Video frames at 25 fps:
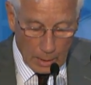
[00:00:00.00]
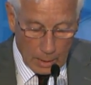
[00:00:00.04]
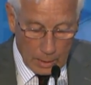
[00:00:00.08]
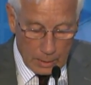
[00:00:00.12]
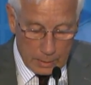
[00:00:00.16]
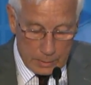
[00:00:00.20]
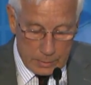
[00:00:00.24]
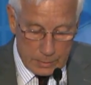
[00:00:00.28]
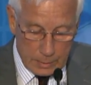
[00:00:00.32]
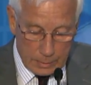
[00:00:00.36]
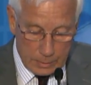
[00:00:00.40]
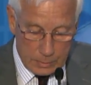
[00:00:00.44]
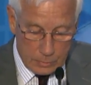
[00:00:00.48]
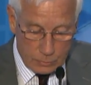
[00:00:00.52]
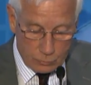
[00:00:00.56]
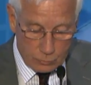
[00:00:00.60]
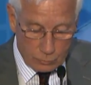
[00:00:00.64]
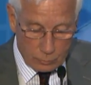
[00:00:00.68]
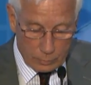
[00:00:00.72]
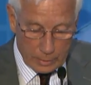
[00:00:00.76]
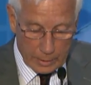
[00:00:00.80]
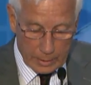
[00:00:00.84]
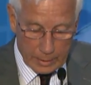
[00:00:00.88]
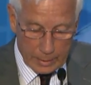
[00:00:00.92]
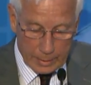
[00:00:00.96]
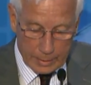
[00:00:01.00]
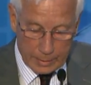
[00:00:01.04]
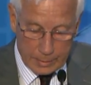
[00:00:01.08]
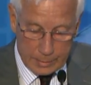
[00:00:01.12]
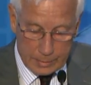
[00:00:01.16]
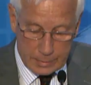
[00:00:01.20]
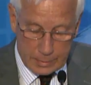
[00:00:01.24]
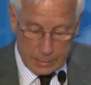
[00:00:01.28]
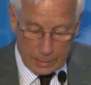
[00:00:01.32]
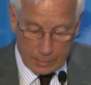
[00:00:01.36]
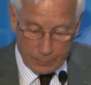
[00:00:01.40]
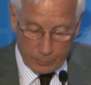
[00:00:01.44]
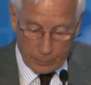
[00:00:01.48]
Since July, it
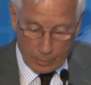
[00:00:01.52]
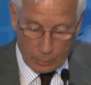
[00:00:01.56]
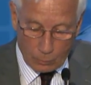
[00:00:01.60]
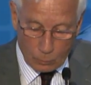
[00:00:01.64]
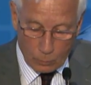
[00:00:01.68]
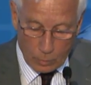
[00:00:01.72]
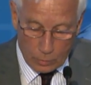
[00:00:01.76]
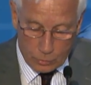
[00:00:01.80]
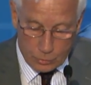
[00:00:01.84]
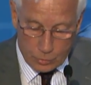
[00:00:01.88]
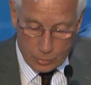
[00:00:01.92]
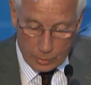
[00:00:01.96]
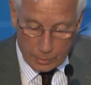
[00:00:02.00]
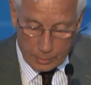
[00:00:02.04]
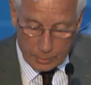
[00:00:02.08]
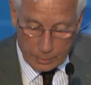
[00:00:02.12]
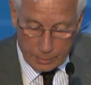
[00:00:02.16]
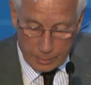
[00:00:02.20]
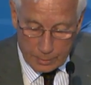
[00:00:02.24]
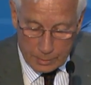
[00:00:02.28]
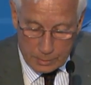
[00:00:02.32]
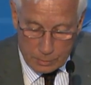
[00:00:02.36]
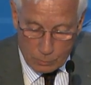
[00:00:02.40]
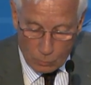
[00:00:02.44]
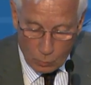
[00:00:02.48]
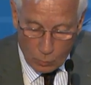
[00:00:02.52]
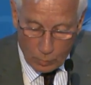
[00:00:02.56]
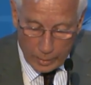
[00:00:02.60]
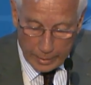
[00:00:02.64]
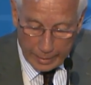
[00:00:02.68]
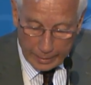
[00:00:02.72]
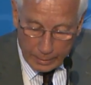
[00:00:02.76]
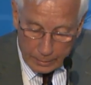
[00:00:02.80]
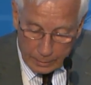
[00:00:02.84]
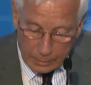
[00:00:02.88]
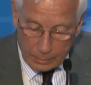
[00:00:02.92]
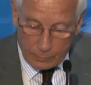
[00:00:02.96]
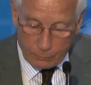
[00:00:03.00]
seemed that Washington is more
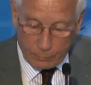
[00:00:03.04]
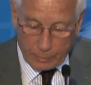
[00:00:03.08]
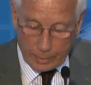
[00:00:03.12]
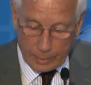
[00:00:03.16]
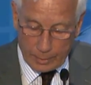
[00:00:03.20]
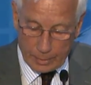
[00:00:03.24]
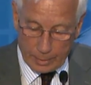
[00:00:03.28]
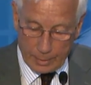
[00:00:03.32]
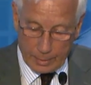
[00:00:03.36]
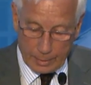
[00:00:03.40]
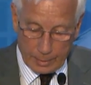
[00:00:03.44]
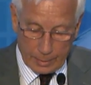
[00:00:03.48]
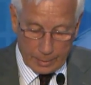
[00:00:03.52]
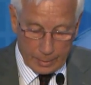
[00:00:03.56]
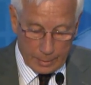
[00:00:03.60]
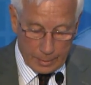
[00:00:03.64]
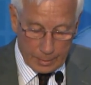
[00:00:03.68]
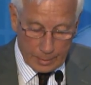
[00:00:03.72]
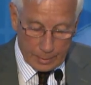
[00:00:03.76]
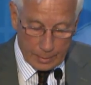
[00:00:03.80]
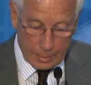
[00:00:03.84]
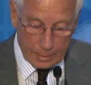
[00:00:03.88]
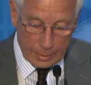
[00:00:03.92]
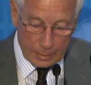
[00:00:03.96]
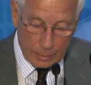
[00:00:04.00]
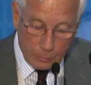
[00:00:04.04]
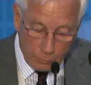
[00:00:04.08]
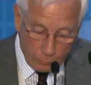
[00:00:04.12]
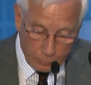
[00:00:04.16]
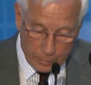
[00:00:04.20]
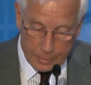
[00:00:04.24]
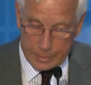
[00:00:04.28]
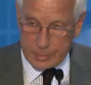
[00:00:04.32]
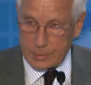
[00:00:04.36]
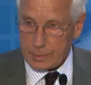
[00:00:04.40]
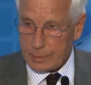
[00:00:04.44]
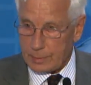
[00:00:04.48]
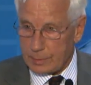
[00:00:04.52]
actively
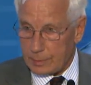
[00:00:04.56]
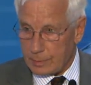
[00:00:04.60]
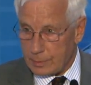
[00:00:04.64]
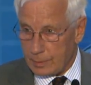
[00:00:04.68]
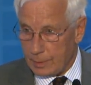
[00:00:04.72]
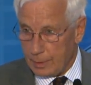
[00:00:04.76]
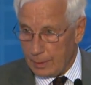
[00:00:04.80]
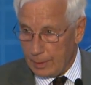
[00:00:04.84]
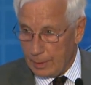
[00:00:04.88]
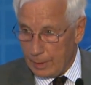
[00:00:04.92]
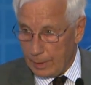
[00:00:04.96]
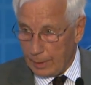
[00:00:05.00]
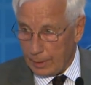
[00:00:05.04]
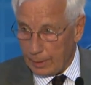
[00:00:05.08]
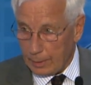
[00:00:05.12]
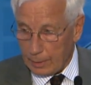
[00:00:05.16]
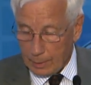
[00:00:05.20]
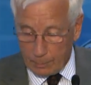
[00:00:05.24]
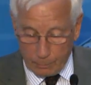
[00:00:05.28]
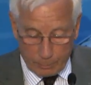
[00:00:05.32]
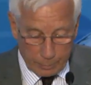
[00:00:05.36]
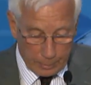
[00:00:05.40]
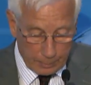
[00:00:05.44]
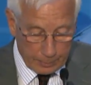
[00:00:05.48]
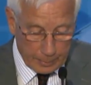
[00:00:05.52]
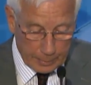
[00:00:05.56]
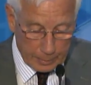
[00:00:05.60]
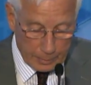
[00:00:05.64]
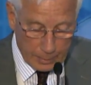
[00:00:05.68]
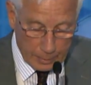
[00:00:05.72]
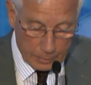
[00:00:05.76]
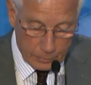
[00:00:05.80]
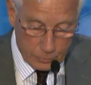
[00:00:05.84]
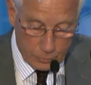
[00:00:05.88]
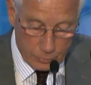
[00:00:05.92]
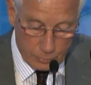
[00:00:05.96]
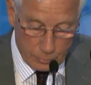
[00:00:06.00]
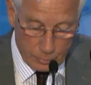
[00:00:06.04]
interested in the
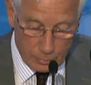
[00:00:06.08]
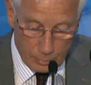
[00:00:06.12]
implementation